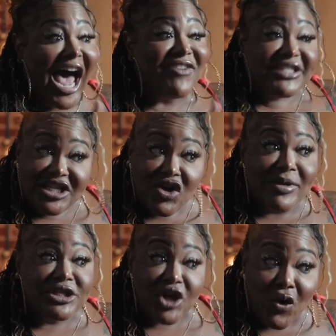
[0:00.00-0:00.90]
I've still
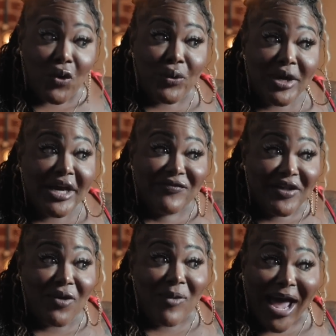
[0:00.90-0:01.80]
been told
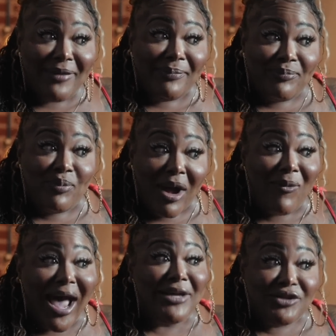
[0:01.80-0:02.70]
that a white a
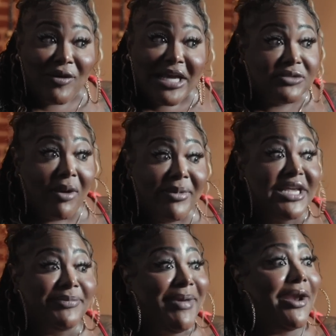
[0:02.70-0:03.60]
white trans woman
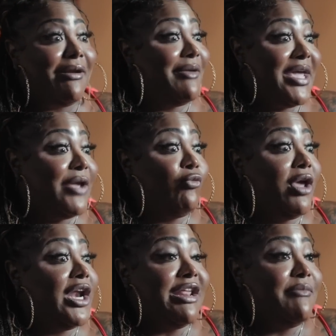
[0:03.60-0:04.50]
is better than me and
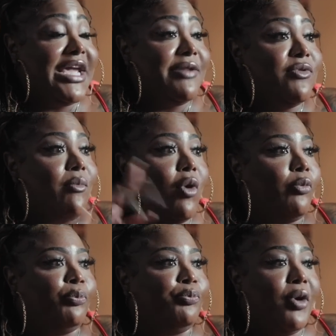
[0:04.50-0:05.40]
realer than me and no
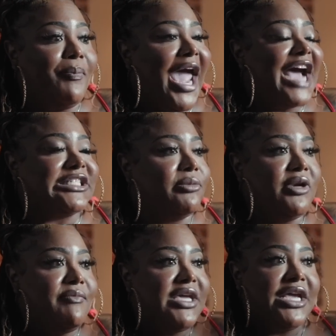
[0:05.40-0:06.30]
more more passable
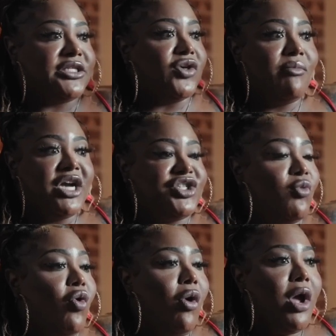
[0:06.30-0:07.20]
than me and so much
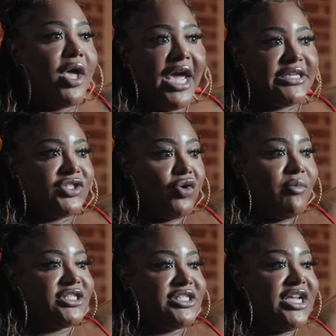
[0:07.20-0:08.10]
more and so
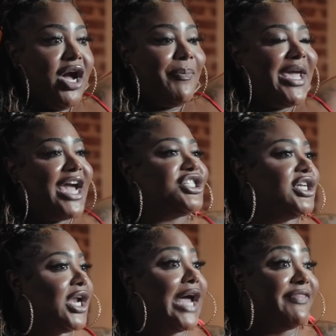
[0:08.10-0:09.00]
much the upper
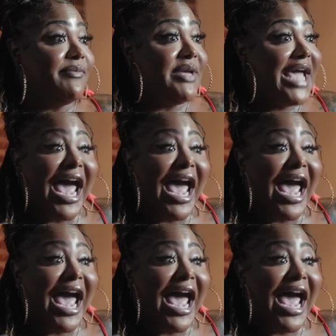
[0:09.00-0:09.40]
echelon than me.